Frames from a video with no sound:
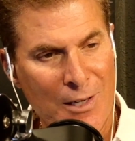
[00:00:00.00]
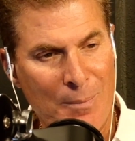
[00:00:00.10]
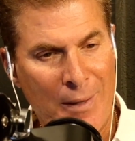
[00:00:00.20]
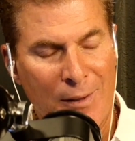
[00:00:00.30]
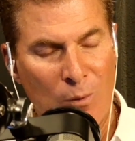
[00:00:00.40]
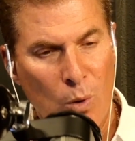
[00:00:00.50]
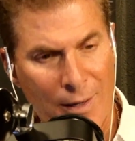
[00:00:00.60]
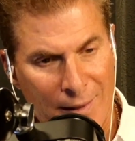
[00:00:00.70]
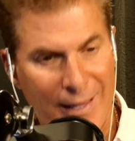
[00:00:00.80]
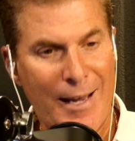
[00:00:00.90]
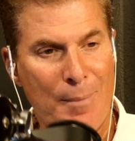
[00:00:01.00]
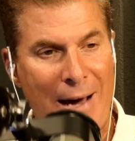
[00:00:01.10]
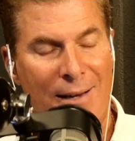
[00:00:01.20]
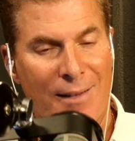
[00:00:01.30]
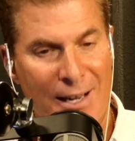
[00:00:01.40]
But the one thing about
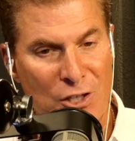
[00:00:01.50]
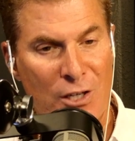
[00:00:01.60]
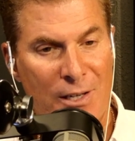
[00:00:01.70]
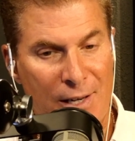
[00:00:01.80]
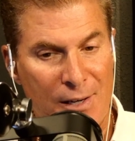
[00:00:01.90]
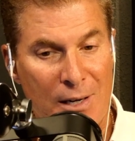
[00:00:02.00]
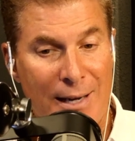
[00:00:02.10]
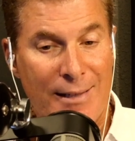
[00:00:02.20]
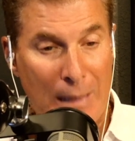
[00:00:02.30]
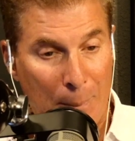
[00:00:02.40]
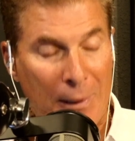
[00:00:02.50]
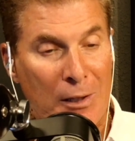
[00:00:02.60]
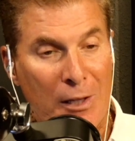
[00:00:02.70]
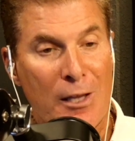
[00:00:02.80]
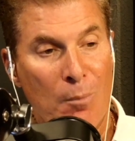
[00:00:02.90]
election year,
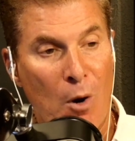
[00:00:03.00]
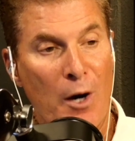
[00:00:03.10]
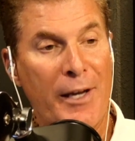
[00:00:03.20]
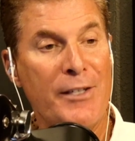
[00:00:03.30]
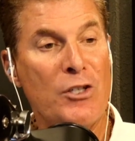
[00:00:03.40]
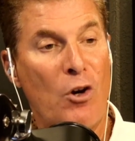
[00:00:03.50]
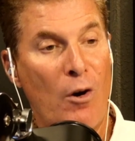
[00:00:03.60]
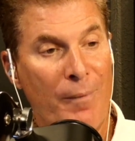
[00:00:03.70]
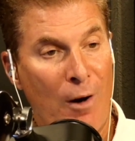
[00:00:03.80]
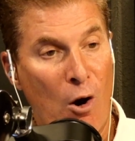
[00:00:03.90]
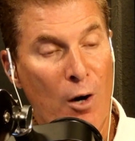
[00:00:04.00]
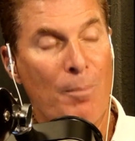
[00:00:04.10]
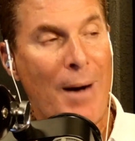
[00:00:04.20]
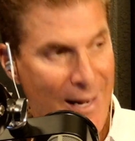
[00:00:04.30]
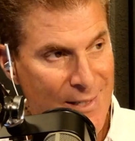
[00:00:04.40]
typically the markets are
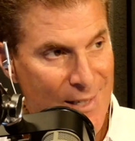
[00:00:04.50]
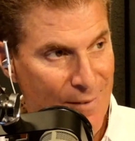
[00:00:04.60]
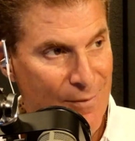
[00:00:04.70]
positive.